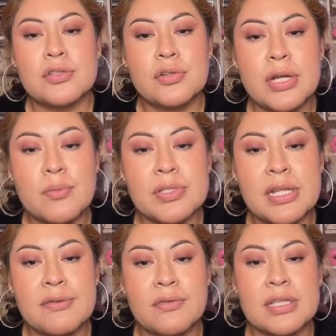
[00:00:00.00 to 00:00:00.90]
sorry i was
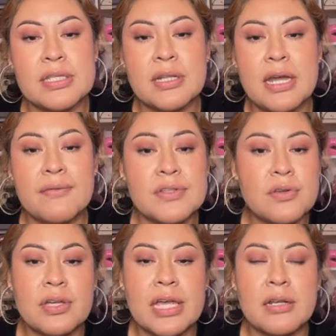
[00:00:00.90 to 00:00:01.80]
late for this live it's
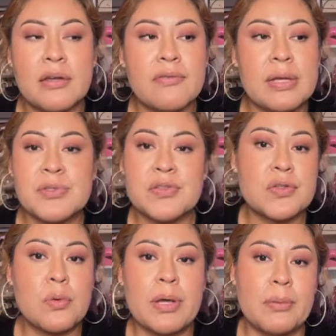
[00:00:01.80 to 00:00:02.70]
okay love i'm just
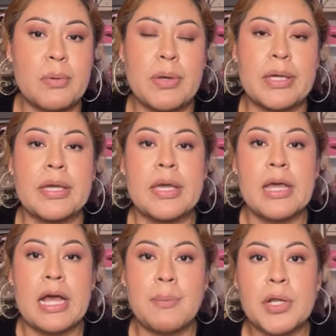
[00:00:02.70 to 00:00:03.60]
so mad about my
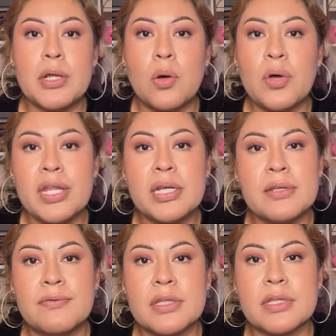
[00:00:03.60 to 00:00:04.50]
i'm gonna go ahead and
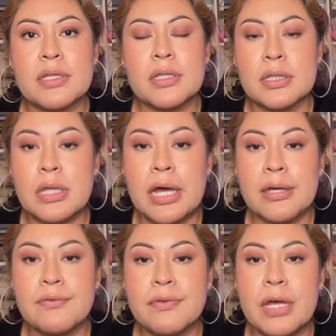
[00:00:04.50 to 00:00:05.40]
leave the the
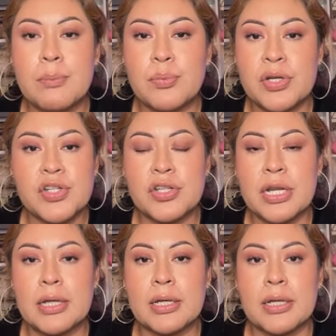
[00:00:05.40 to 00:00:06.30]
live i'm pretty sure
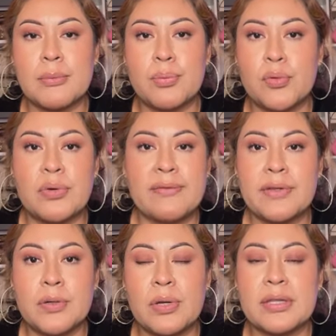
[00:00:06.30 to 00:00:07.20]
they're not gonna put
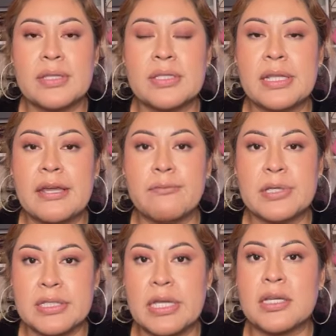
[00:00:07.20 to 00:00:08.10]
revenue on this live
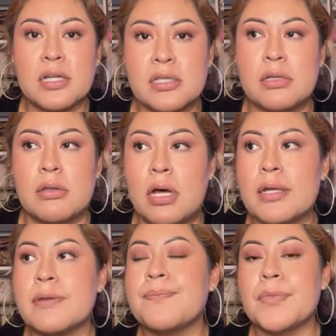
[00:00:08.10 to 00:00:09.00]
because i cussed a lot